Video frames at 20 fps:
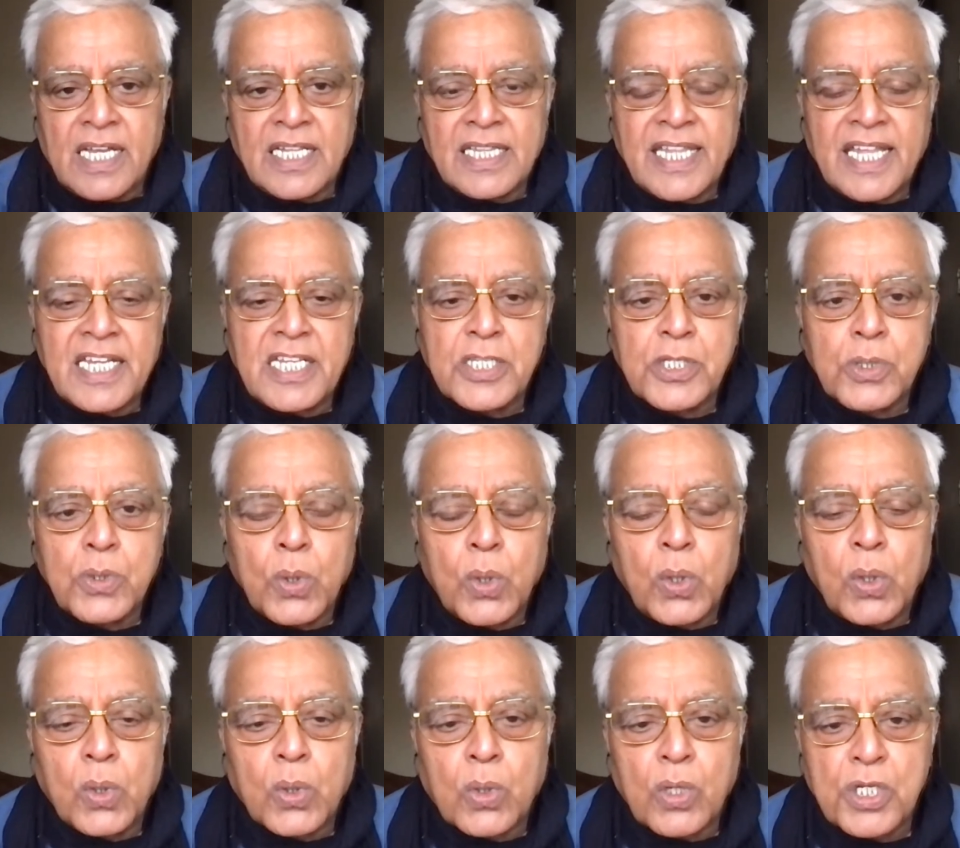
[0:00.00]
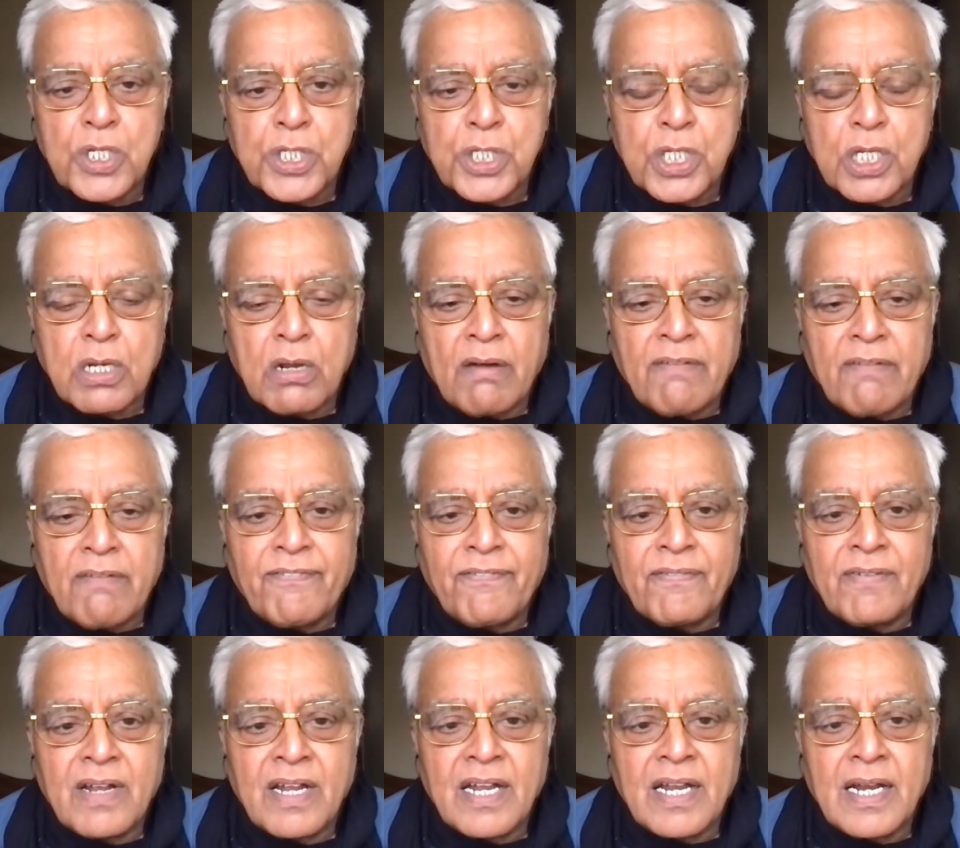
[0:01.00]
There is no question of
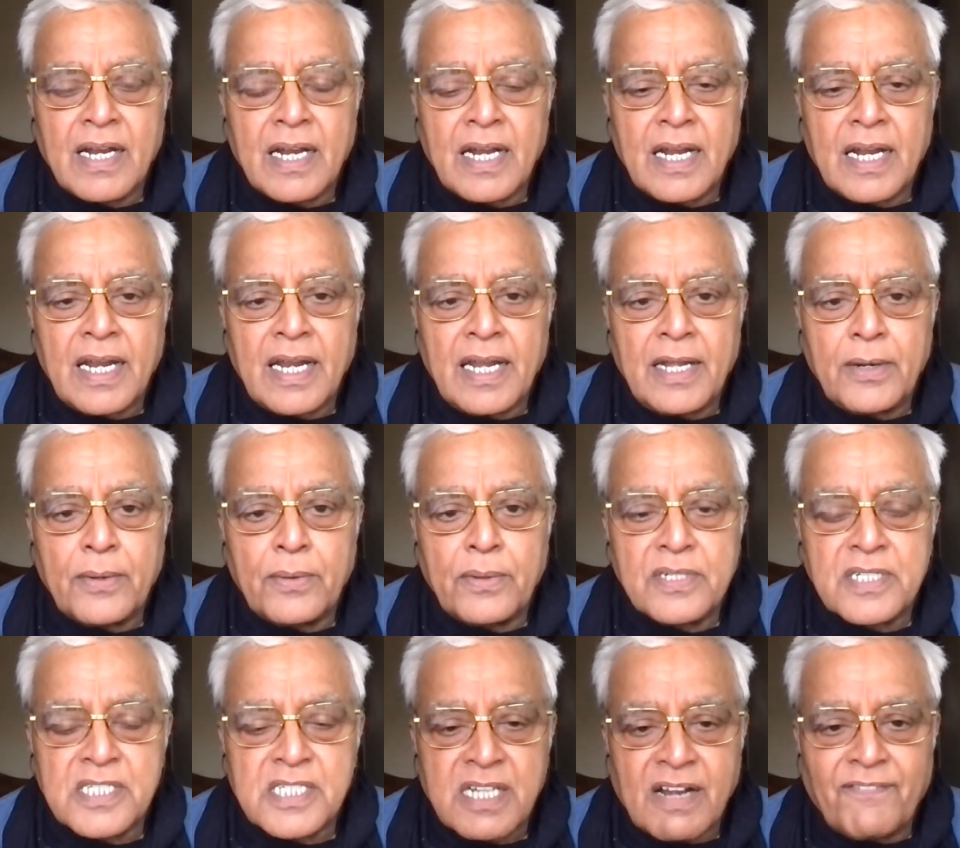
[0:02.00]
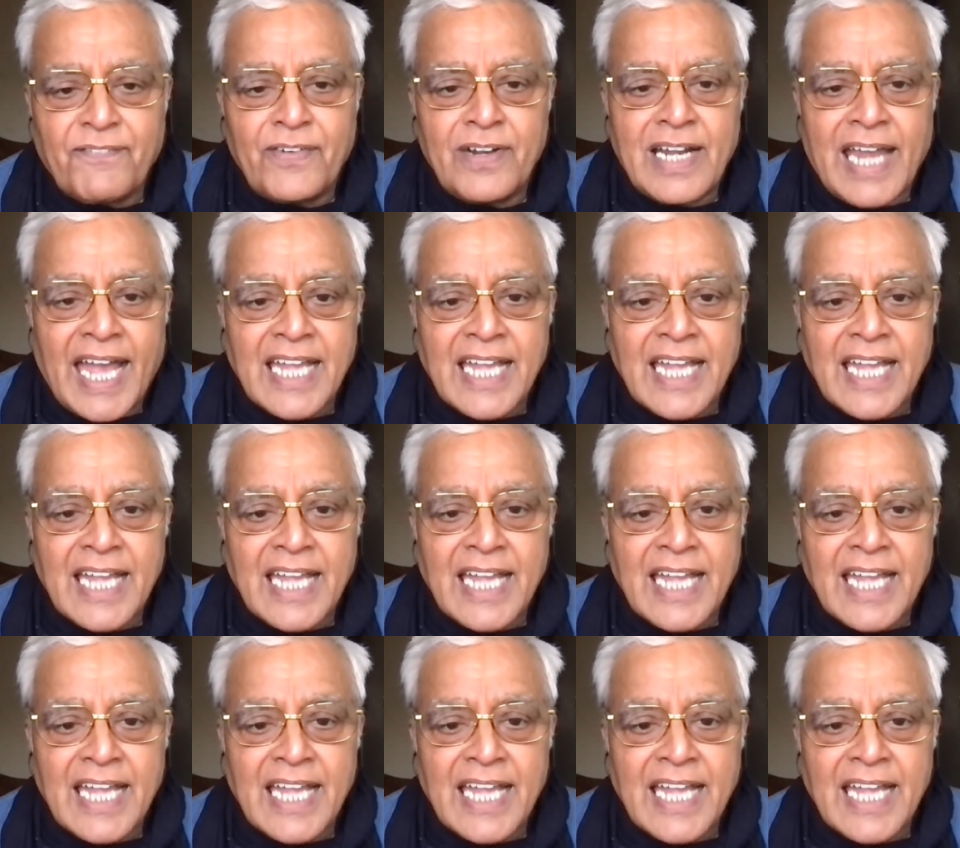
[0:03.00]
shuffle